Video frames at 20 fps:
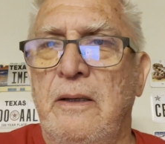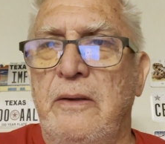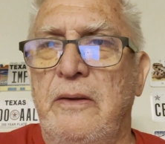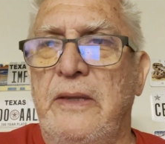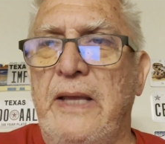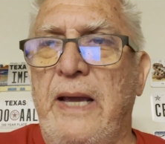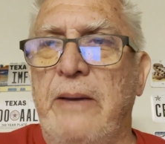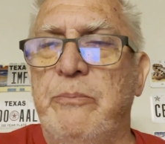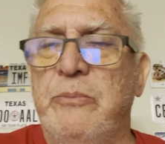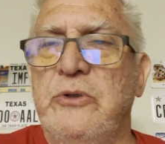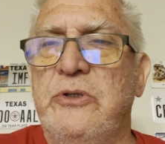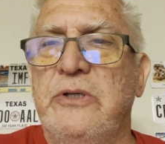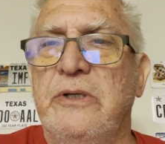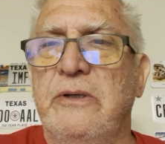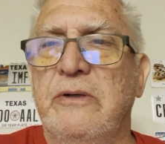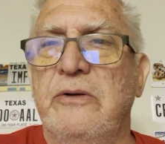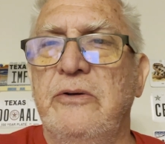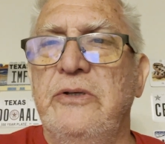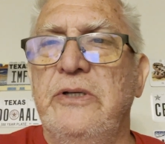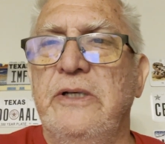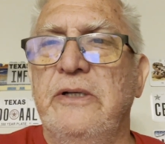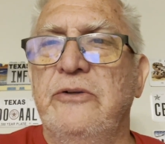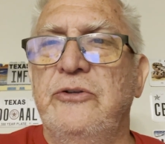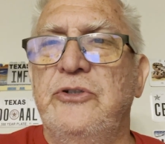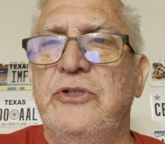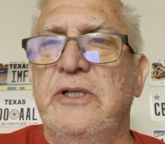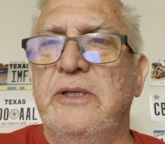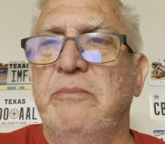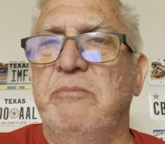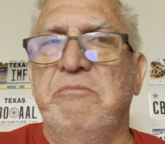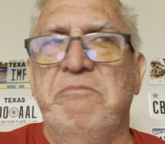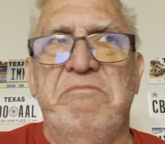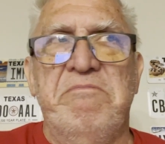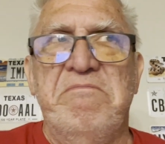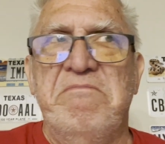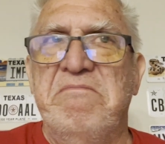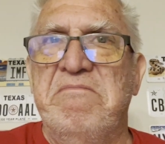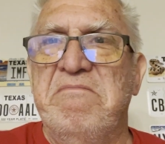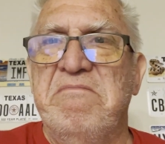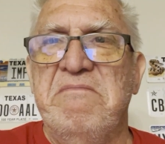that particular dealership,
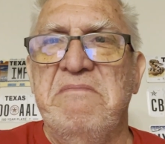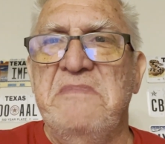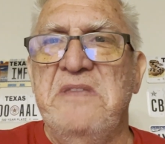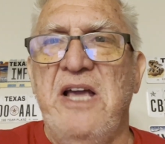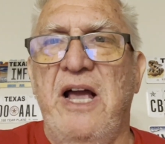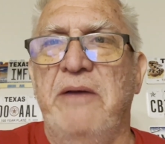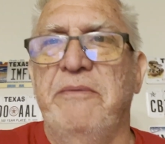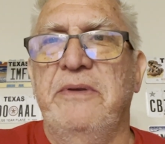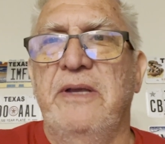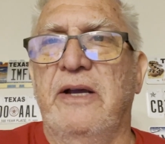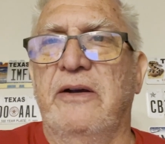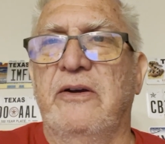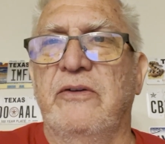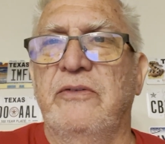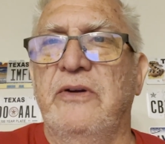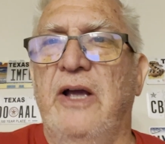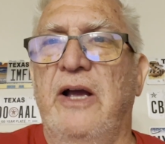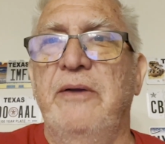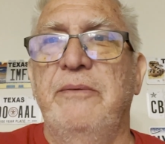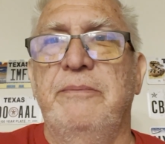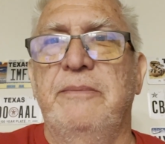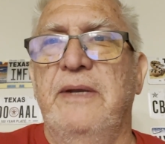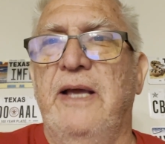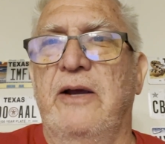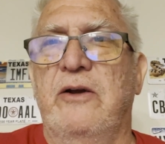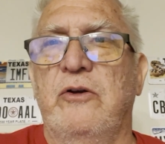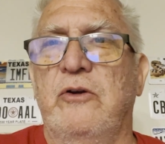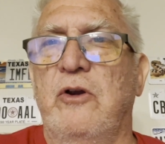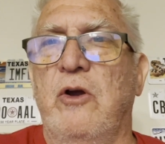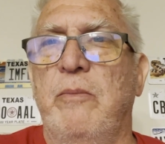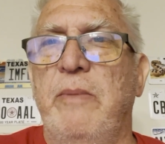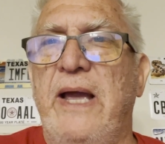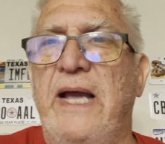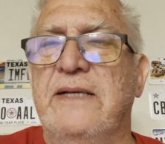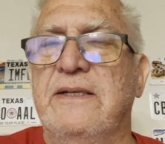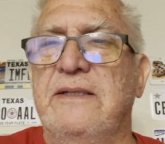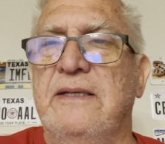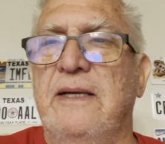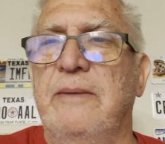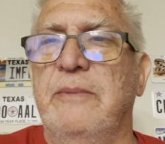I'm not going to go
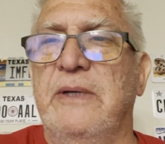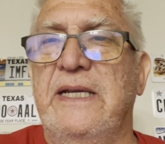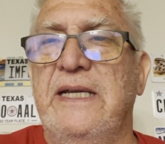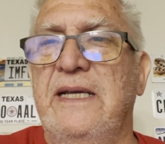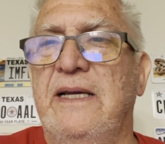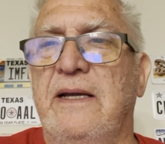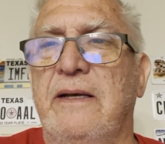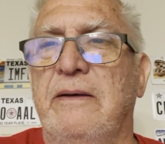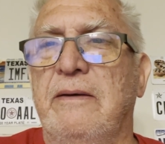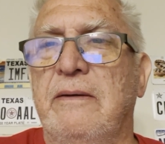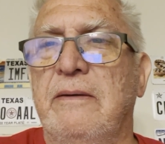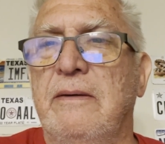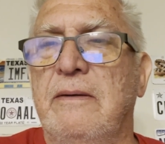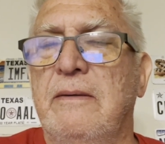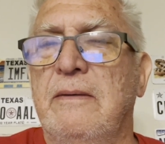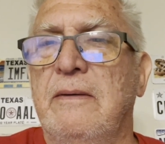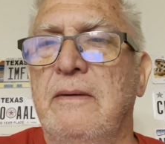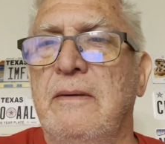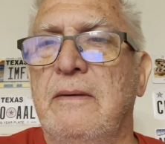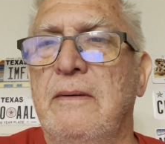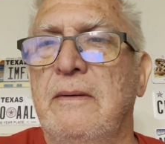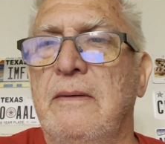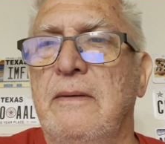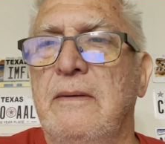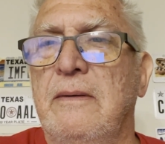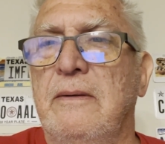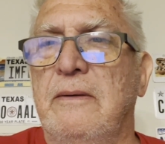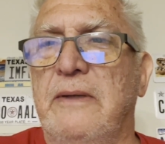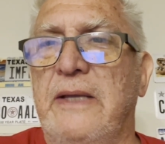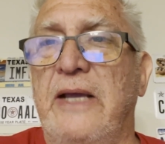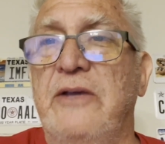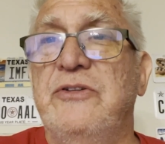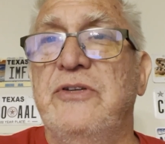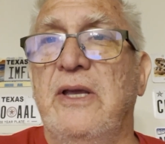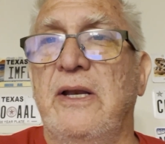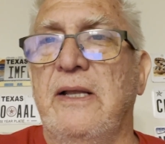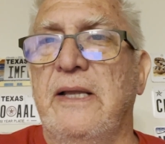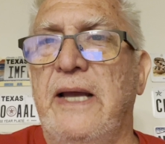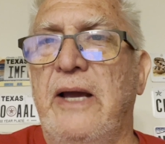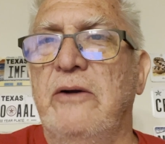back to them again. They
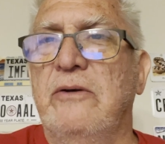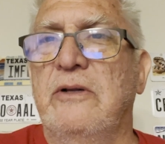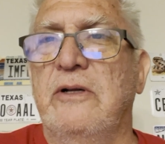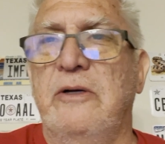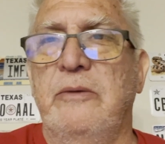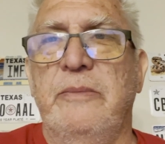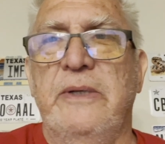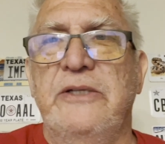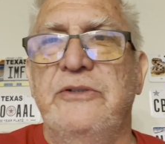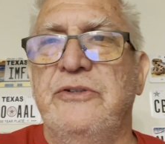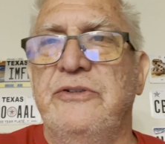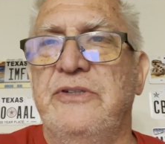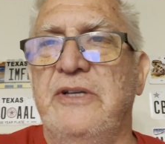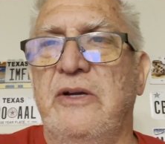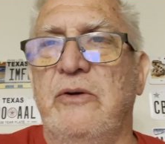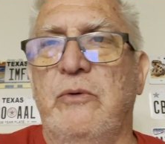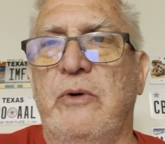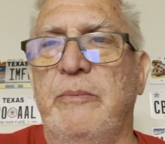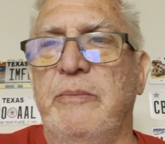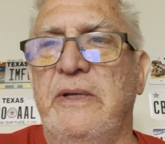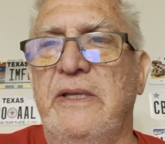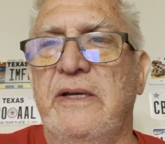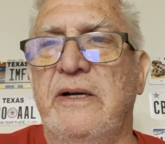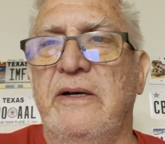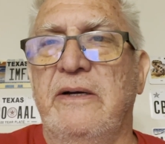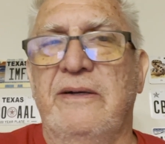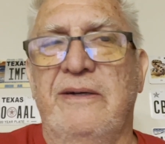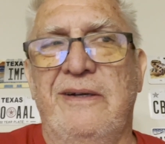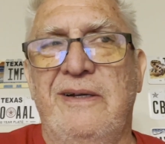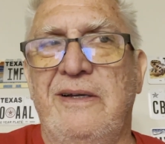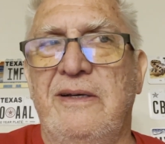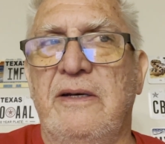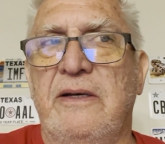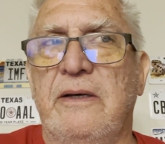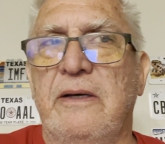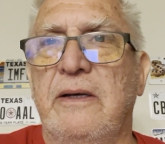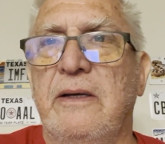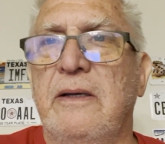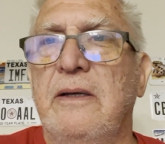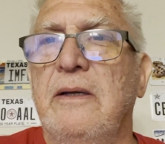sent a loud and clear message they don't want me there,
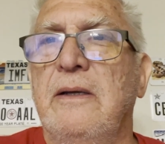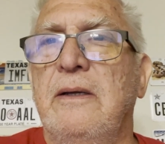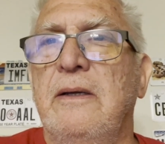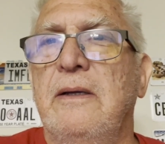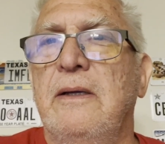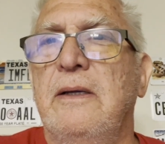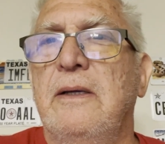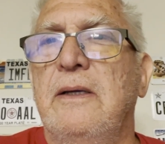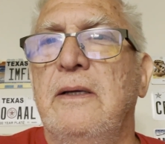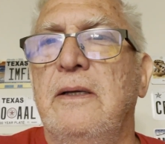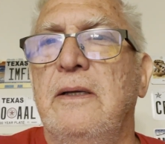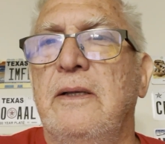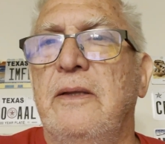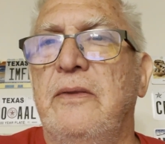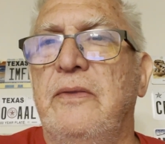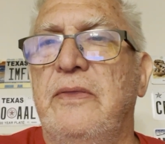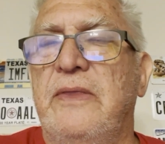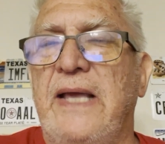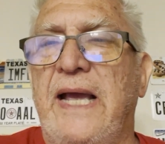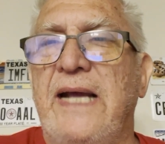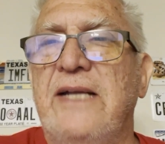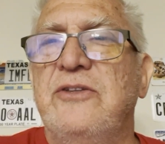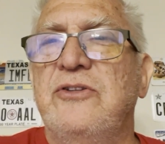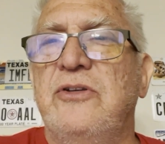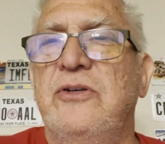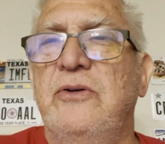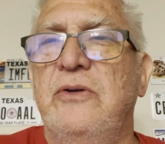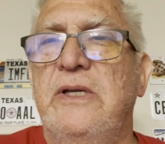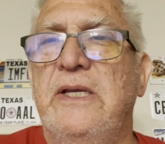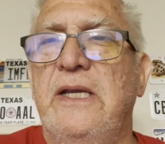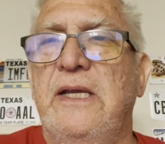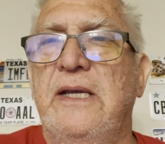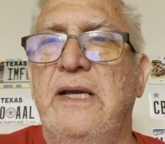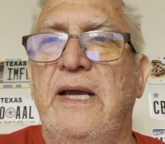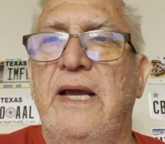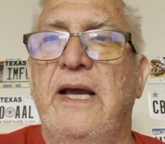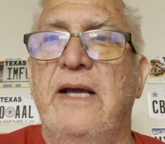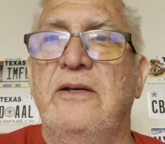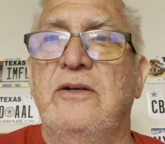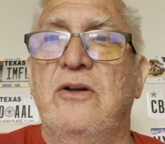and that's who Kia
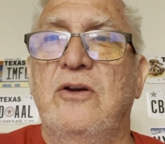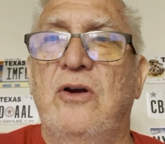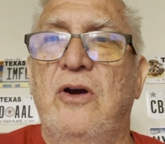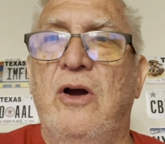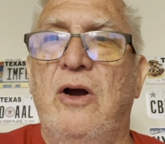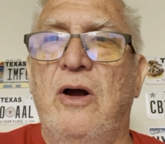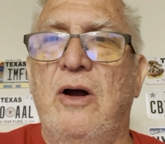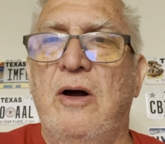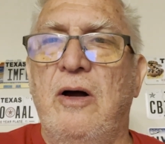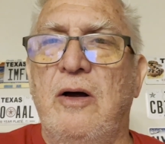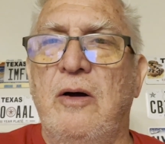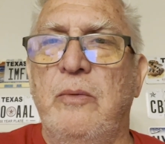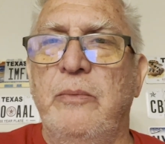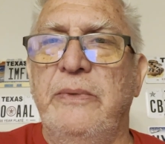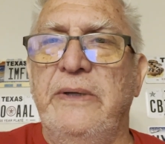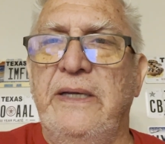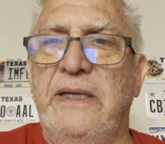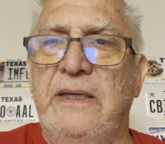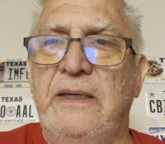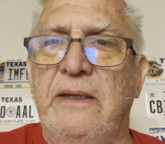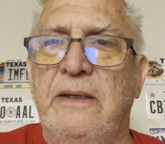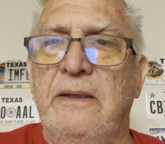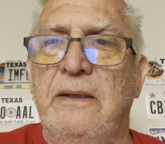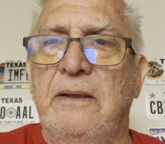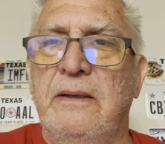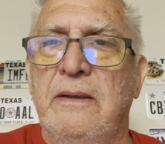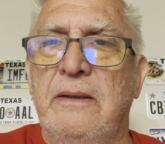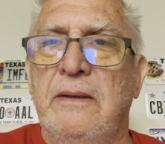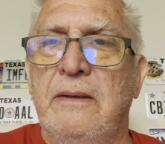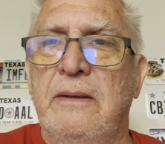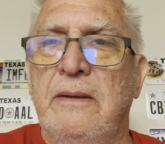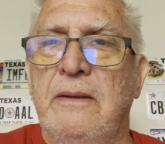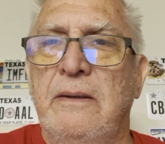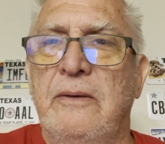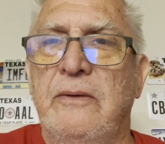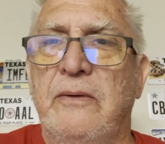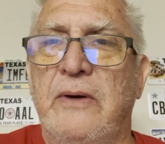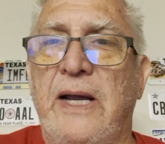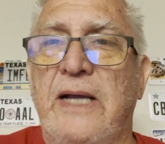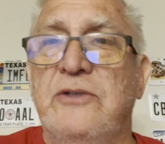had call me.
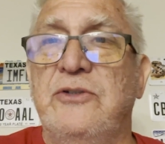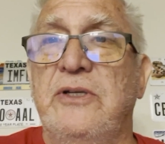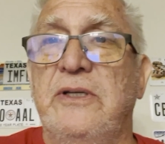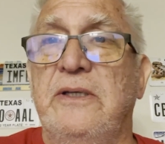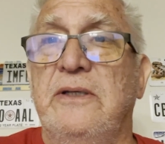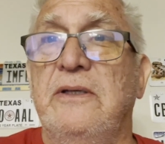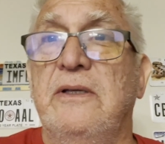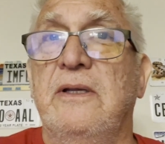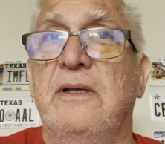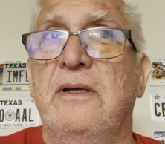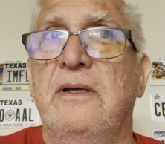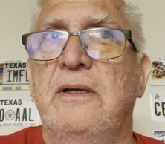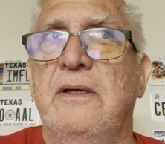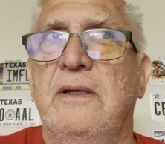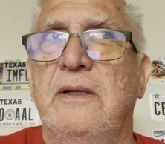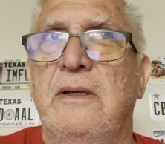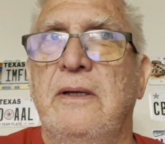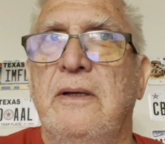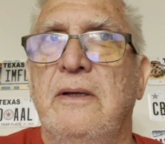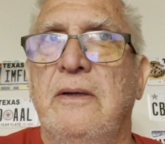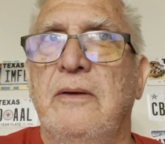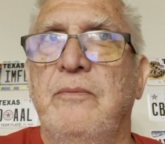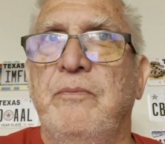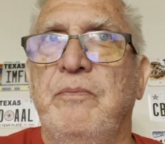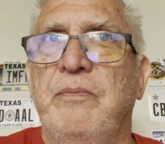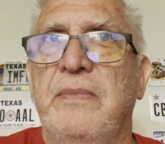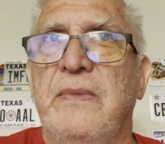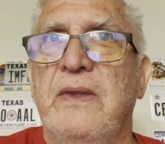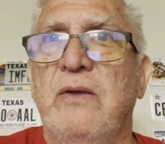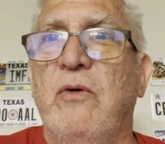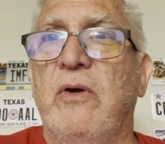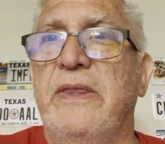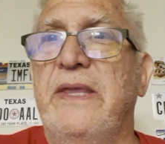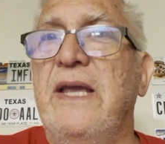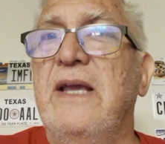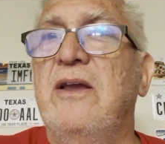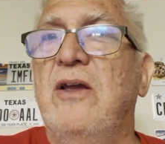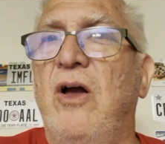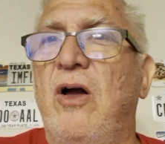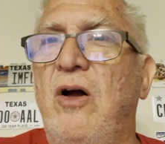Or actually, well,
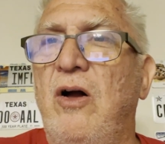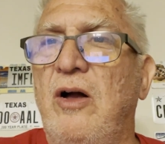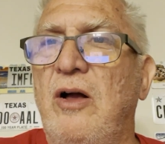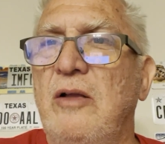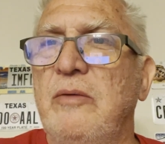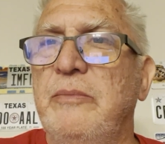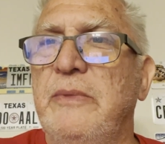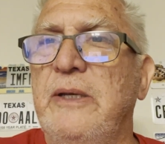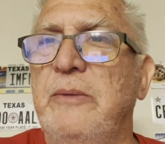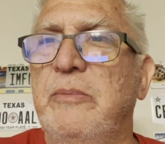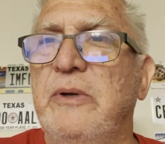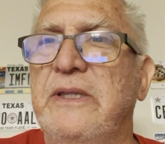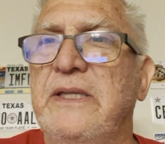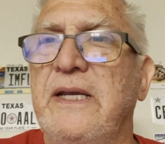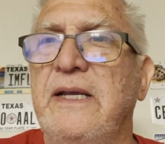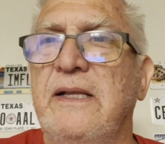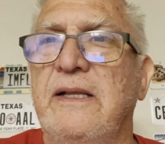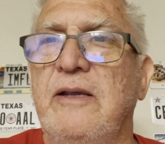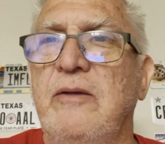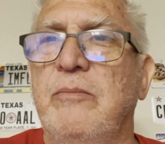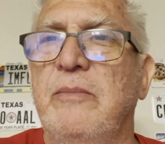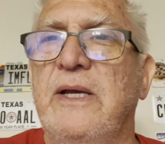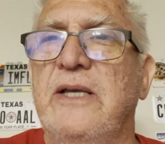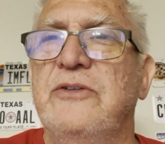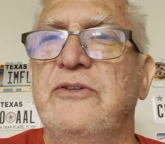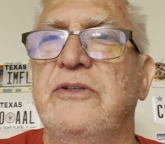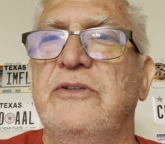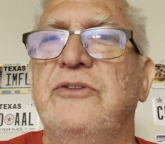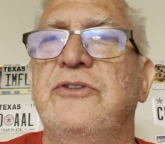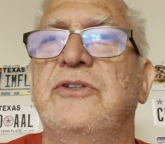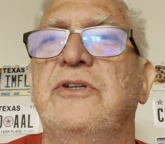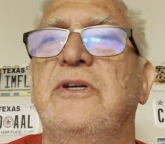they called me, but they didn't leave a message.